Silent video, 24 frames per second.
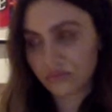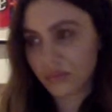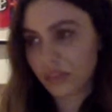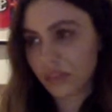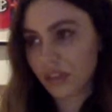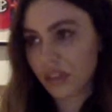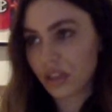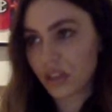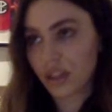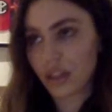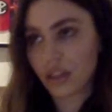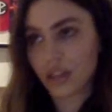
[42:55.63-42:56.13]

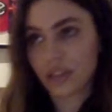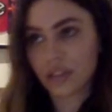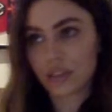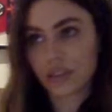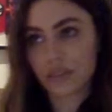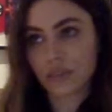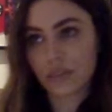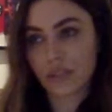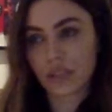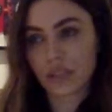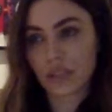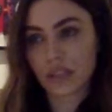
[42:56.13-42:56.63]
And then
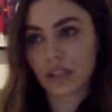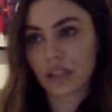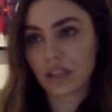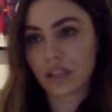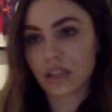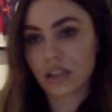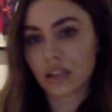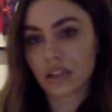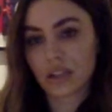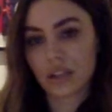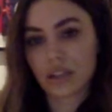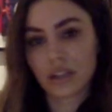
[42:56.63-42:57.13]
something like
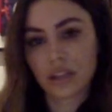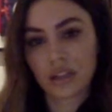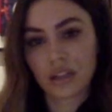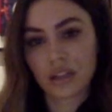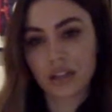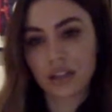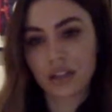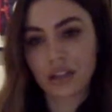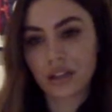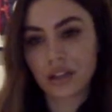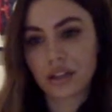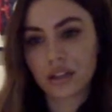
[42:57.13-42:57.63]

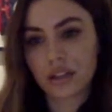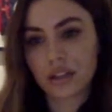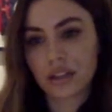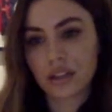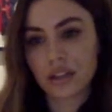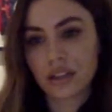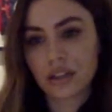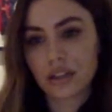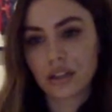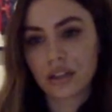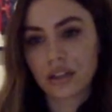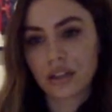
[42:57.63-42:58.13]

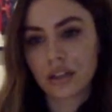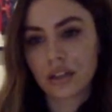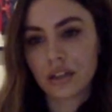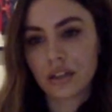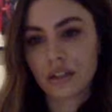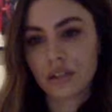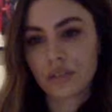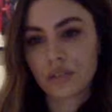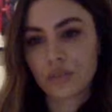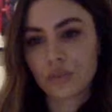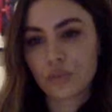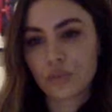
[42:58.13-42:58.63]

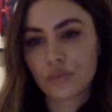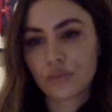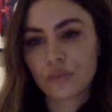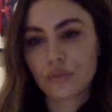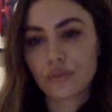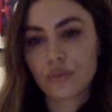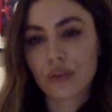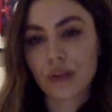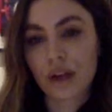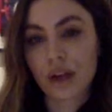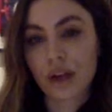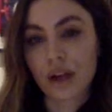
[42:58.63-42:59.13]
some sort of
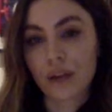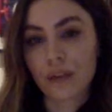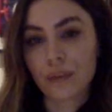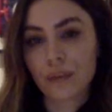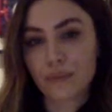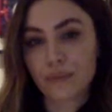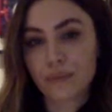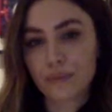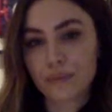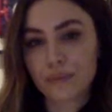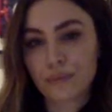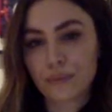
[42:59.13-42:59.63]

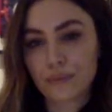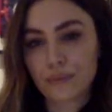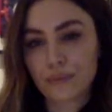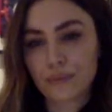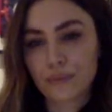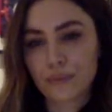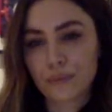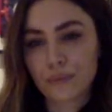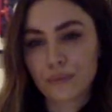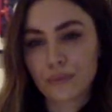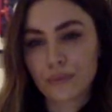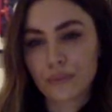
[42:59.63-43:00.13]
rhyme,
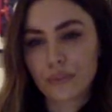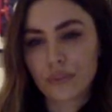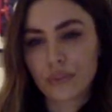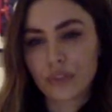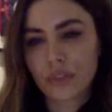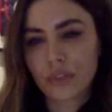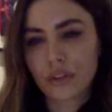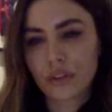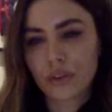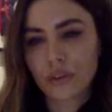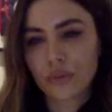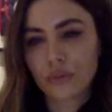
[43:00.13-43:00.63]

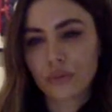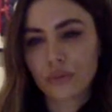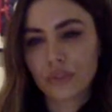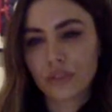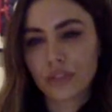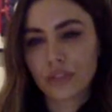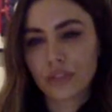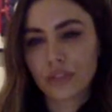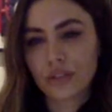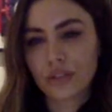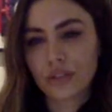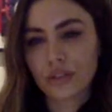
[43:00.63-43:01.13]
hopefully
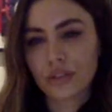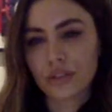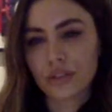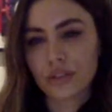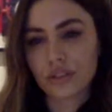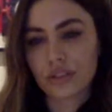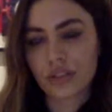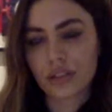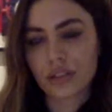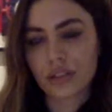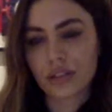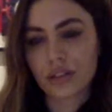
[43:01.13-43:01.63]
internal,
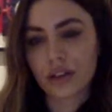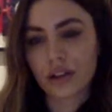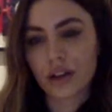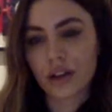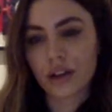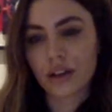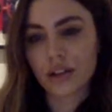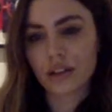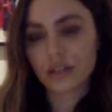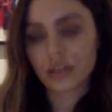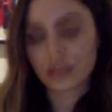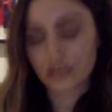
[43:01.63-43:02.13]
like
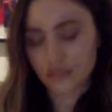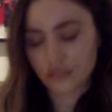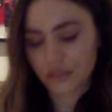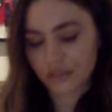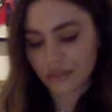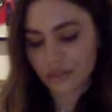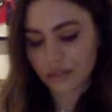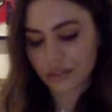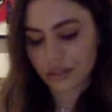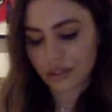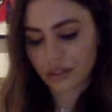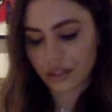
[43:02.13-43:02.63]
talked,
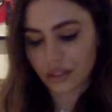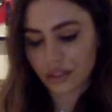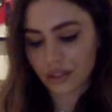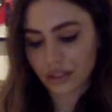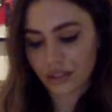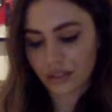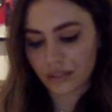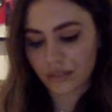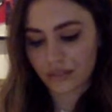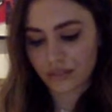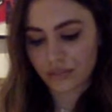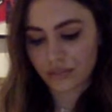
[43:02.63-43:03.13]
like
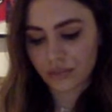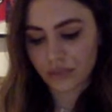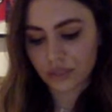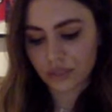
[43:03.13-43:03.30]
um.